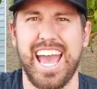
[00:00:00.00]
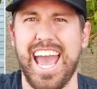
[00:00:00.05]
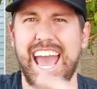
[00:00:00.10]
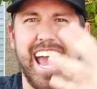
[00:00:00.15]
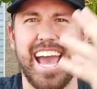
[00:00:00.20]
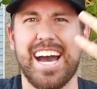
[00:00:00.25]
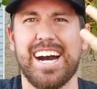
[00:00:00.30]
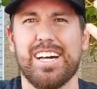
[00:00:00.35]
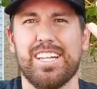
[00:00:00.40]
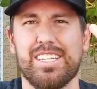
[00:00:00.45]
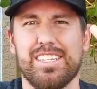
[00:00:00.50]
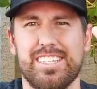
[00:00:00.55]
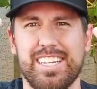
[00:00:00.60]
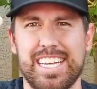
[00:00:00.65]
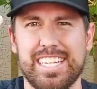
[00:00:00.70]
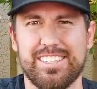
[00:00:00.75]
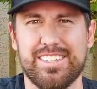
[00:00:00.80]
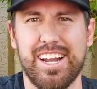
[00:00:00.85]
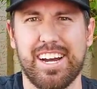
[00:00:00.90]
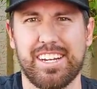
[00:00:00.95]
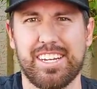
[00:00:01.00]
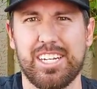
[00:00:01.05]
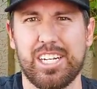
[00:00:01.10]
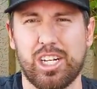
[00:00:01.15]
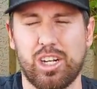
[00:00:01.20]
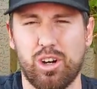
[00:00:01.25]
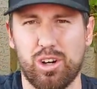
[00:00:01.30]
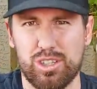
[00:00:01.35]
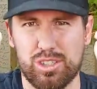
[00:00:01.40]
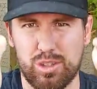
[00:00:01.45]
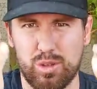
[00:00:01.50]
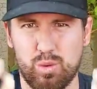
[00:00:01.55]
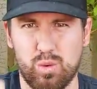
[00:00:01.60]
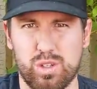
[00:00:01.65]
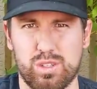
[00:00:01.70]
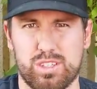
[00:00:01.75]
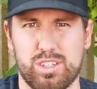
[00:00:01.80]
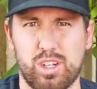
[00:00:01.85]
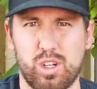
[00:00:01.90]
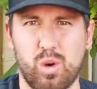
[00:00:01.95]
and it's not going to encourage the
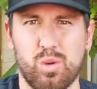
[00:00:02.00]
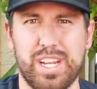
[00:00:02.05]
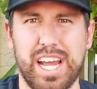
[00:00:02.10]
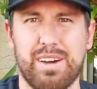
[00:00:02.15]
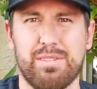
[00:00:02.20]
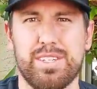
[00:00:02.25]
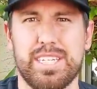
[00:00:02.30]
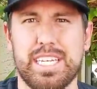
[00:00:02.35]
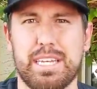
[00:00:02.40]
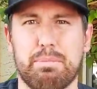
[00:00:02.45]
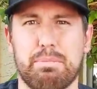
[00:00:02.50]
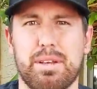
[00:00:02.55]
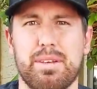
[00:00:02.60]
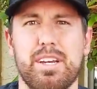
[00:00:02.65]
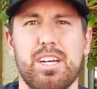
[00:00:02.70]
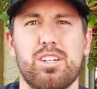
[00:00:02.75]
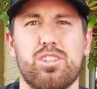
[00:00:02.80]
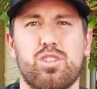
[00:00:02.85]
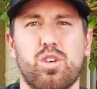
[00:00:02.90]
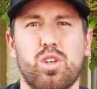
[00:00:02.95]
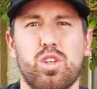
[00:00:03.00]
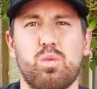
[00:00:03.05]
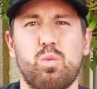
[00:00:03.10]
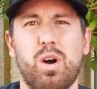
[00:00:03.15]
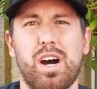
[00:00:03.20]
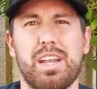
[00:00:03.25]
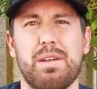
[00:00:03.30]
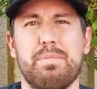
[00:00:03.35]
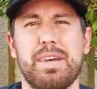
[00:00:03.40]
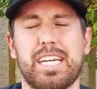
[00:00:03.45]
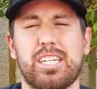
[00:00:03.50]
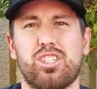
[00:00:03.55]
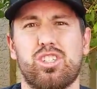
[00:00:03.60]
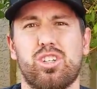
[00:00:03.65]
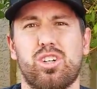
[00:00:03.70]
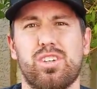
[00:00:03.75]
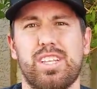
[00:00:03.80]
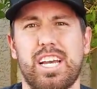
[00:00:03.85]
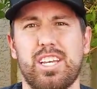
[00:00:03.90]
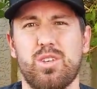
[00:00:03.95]
roots to go down deep. So you want to make
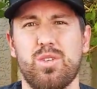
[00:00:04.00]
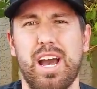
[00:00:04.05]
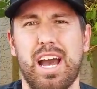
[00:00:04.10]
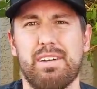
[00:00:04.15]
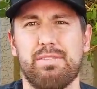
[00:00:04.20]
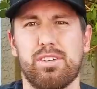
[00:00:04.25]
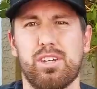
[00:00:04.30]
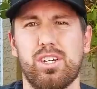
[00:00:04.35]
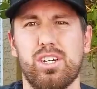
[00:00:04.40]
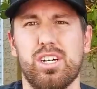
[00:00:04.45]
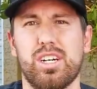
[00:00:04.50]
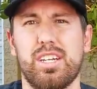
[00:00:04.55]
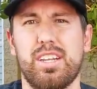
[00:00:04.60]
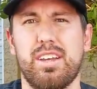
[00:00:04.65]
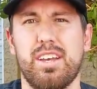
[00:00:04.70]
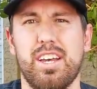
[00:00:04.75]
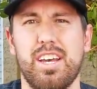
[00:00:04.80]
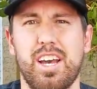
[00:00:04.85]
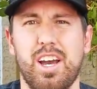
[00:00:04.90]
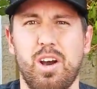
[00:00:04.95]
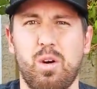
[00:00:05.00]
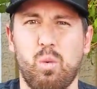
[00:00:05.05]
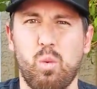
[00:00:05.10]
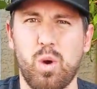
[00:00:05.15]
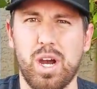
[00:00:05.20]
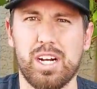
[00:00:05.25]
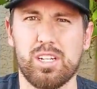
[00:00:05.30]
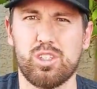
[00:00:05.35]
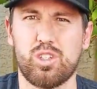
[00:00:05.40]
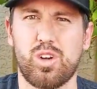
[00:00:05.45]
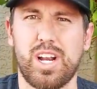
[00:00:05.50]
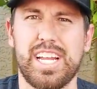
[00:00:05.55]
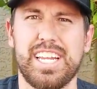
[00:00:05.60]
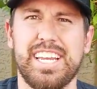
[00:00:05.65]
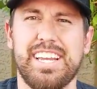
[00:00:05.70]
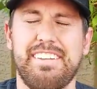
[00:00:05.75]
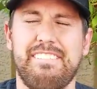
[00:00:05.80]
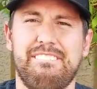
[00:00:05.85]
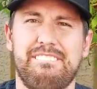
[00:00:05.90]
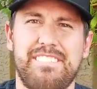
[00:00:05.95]
sure that you have good, well
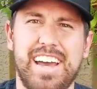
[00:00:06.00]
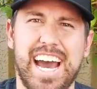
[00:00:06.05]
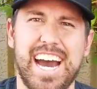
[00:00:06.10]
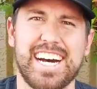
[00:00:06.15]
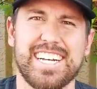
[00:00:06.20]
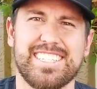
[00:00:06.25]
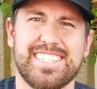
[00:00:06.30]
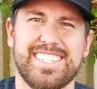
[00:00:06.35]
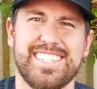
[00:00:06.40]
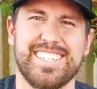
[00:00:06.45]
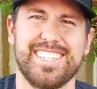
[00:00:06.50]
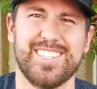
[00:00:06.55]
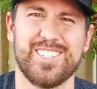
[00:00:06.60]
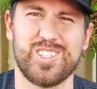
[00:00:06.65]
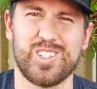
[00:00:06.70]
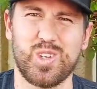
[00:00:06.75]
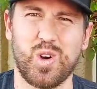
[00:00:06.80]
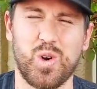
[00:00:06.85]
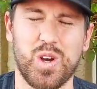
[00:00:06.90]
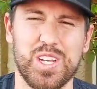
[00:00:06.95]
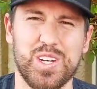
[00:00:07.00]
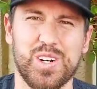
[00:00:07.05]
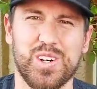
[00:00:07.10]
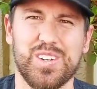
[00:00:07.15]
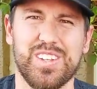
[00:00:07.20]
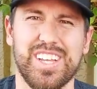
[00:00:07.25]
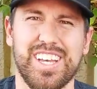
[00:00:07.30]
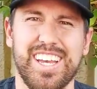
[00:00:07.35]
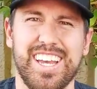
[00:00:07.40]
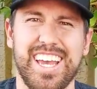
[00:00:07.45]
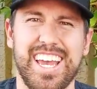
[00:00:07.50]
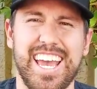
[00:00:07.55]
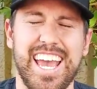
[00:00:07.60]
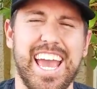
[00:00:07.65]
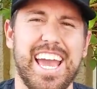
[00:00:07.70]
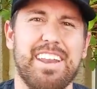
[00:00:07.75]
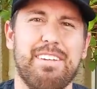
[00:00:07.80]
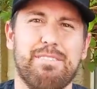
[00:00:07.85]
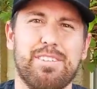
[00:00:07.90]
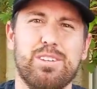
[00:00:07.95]
draining, fast soil.
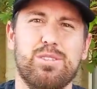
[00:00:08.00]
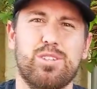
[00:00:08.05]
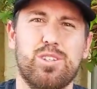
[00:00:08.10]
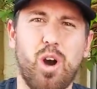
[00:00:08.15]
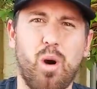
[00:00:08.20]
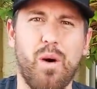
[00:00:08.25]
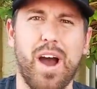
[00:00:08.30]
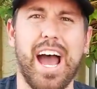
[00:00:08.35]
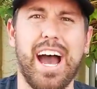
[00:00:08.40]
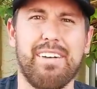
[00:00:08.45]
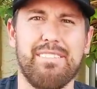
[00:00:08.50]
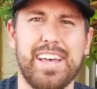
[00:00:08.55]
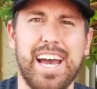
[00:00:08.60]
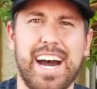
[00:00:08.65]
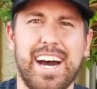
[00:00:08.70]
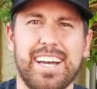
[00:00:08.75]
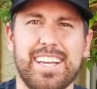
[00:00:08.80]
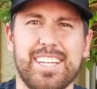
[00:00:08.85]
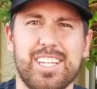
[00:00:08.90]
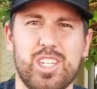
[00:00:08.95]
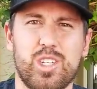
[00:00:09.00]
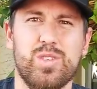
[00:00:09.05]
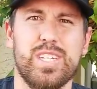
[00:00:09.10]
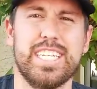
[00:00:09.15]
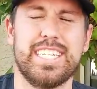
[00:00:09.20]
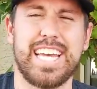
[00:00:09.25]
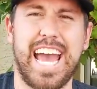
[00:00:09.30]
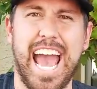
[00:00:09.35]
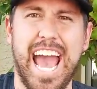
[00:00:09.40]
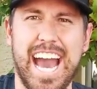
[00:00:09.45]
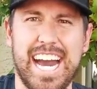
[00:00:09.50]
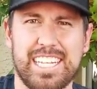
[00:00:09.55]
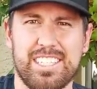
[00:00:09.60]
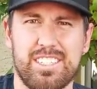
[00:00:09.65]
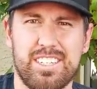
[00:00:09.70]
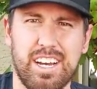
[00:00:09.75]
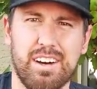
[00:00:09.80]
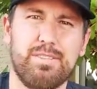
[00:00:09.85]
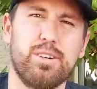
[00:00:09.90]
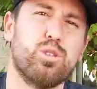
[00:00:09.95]
And if you don't have that, you need to add
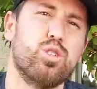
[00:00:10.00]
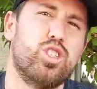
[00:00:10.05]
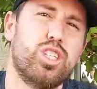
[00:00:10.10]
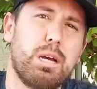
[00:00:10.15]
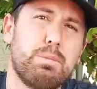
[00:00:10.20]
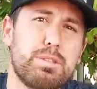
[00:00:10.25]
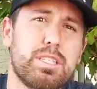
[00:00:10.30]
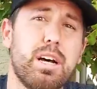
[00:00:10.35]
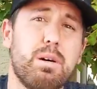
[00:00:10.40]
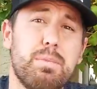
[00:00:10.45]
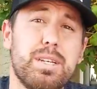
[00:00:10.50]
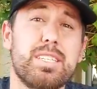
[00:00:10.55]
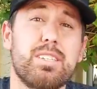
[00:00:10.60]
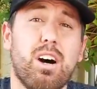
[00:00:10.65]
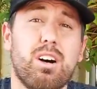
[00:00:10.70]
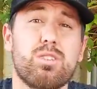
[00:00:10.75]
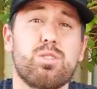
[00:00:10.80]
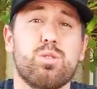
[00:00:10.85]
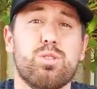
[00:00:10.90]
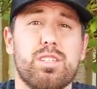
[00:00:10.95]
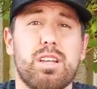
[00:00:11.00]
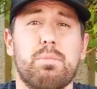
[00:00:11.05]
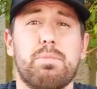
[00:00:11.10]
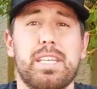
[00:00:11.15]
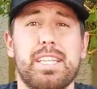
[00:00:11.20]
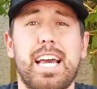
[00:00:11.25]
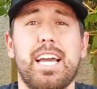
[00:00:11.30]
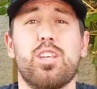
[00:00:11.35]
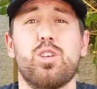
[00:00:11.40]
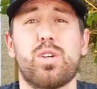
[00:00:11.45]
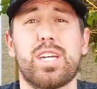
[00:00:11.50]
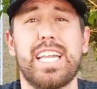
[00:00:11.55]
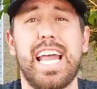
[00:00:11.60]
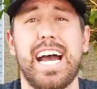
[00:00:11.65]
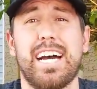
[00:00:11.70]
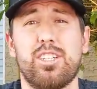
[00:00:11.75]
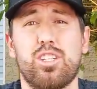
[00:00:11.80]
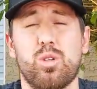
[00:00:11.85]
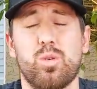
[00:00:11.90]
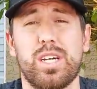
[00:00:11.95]
stuff. Oh, gypsum is also something that you can
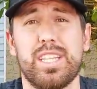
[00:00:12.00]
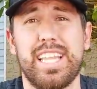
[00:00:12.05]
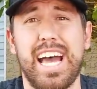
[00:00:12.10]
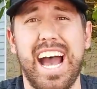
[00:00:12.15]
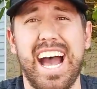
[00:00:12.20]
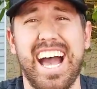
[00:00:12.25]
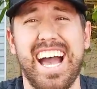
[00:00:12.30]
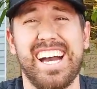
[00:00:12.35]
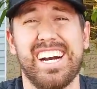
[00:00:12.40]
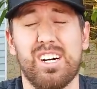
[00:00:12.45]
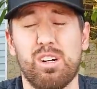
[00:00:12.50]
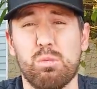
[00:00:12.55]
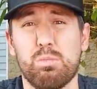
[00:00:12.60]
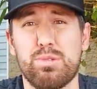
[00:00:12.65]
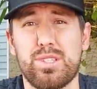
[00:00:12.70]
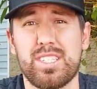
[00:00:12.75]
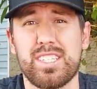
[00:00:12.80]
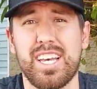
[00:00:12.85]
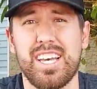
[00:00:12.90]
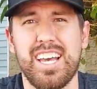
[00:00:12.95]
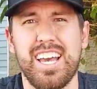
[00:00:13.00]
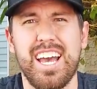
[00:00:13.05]
add to it. That helps